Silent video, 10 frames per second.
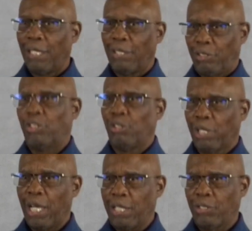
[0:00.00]
You
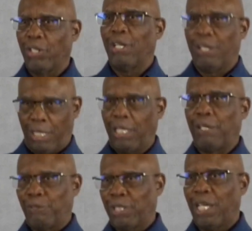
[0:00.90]
guys are,
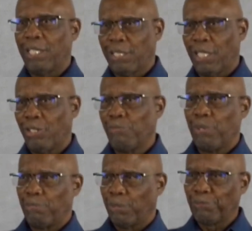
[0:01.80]
I didn't say you
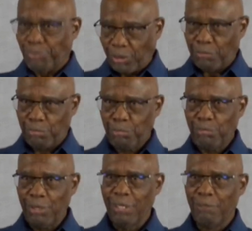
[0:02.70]
people,
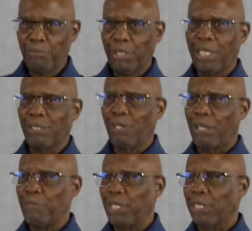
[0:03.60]
but that's what I
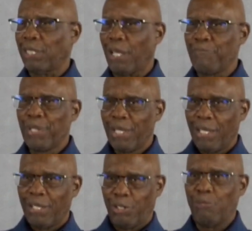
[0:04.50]
meant to say.
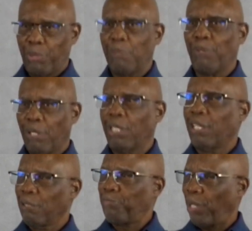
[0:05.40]
You people aren't
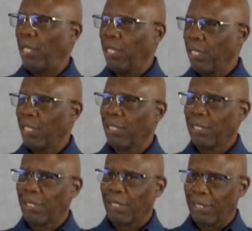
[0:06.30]
going to pay
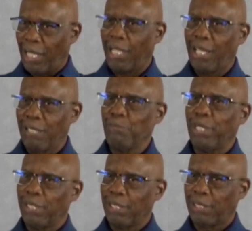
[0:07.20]
that kind of
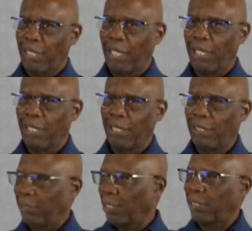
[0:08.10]
money to stay
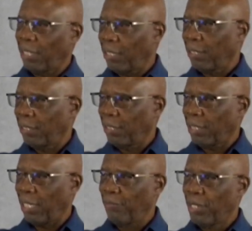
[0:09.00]
on this side of,
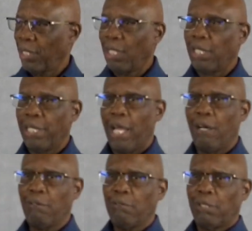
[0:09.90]
okay.
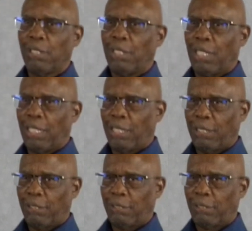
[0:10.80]
Now,
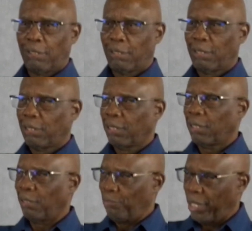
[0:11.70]

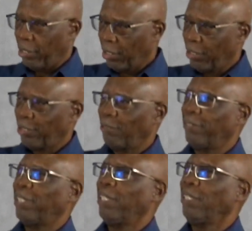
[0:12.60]
the mayor lives
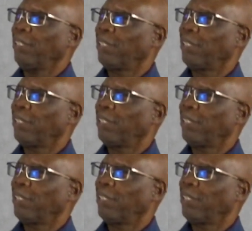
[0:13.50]
over there.